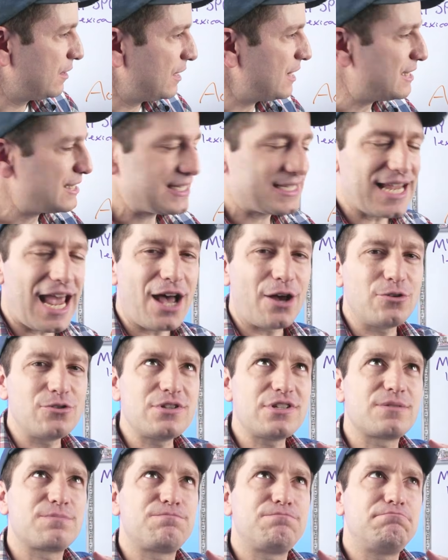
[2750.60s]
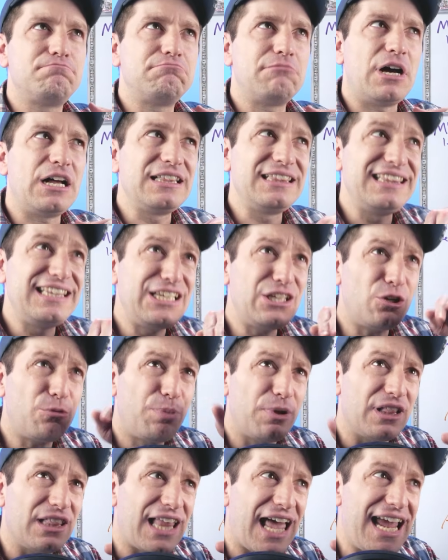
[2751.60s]
It sounds a little
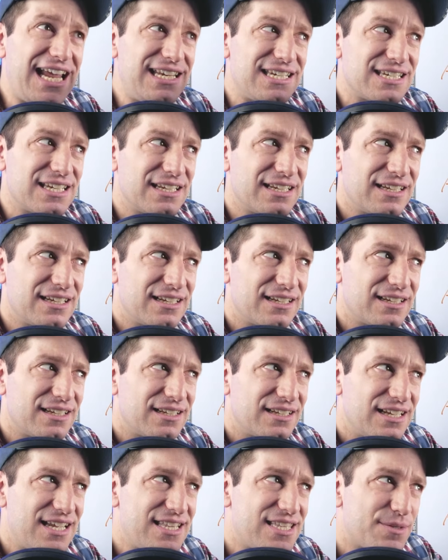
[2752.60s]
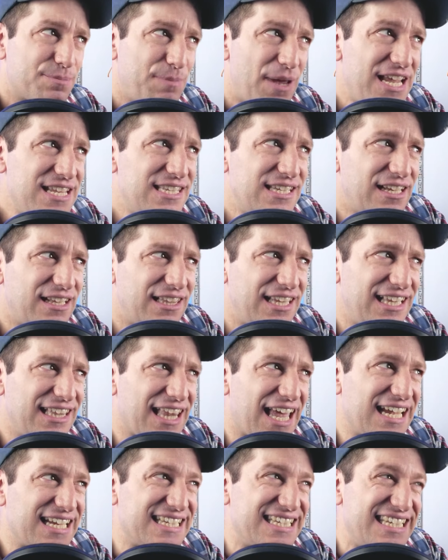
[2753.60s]
polite. It's basically
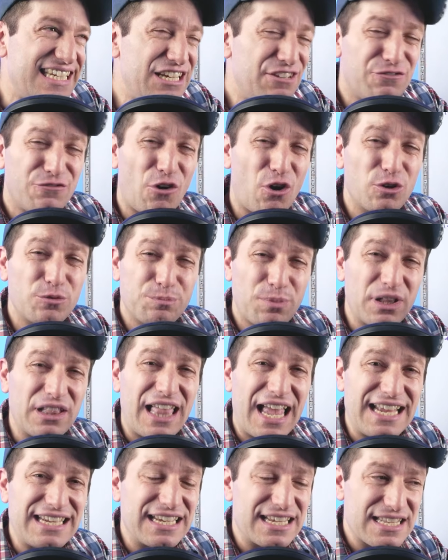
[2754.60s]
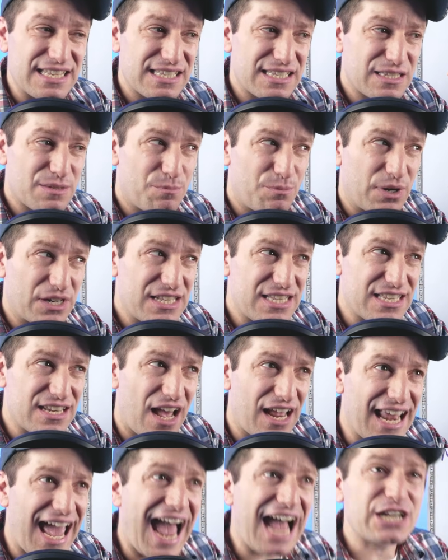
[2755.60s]
like default politeness, but it's
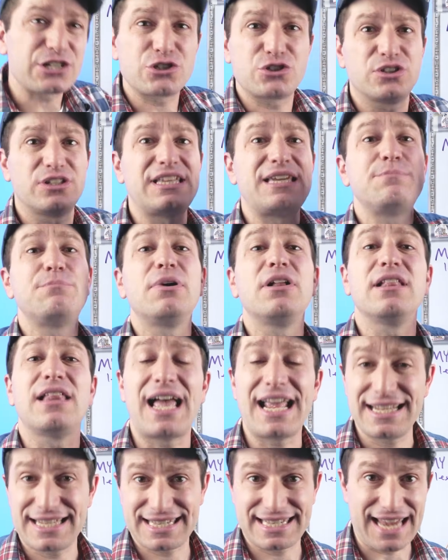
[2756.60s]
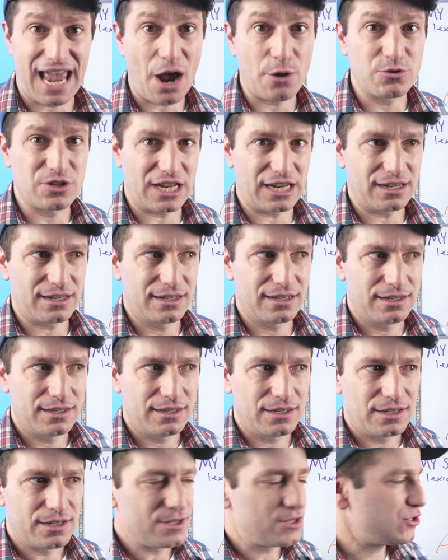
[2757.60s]
not actually polite sounding.
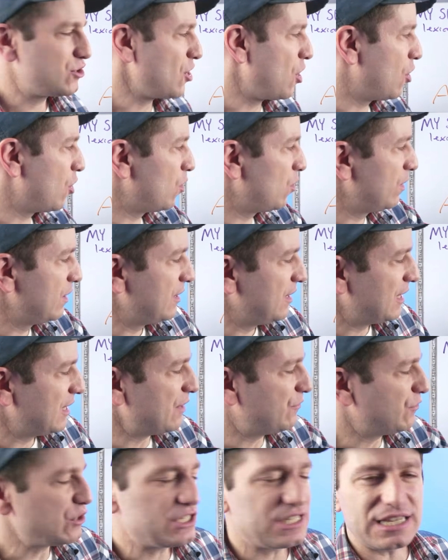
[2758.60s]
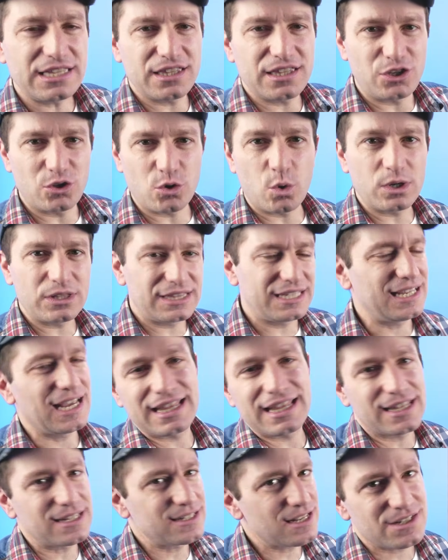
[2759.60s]
So if you see the yo at the
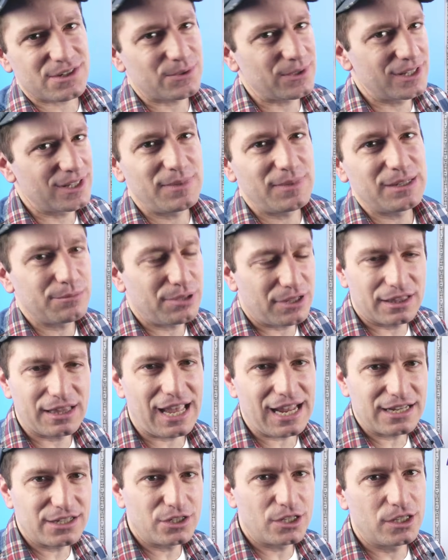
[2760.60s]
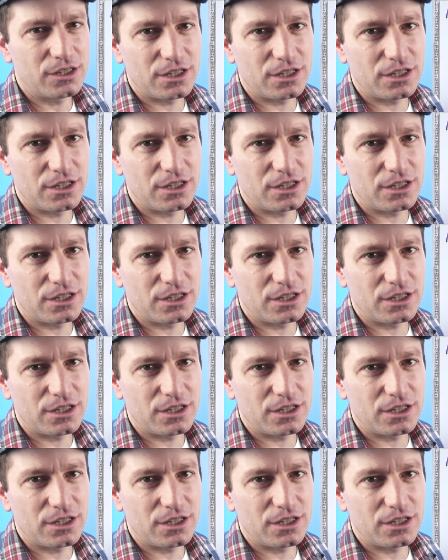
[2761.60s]
end, that doesn't really mean polite.